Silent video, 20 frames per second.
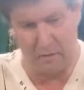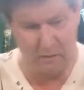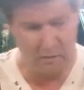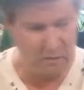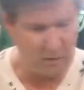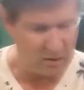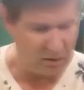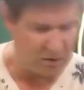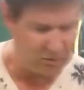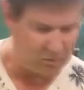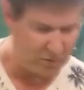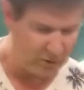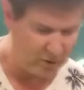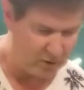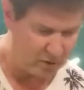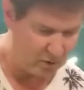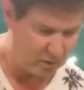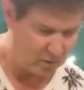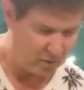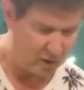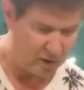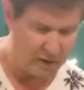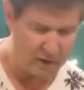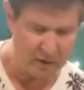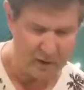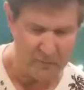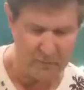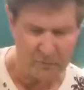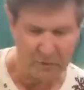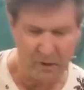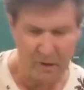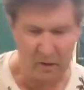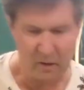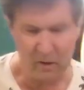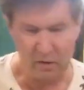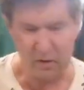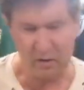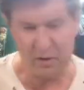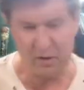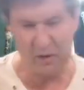That looks pretty good, right?
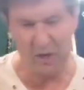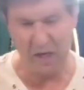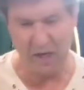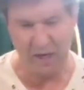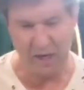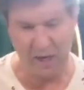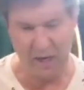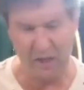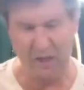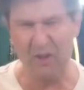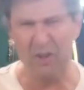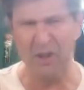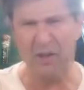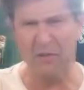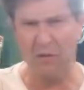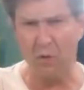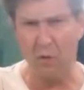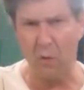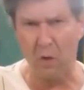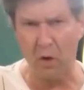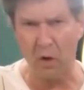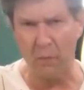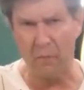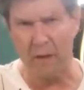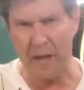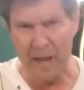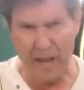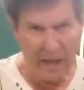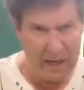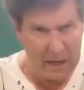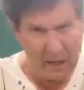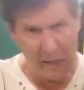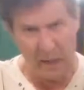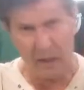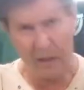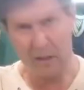Let's check it out. Let's give it a whirl, man!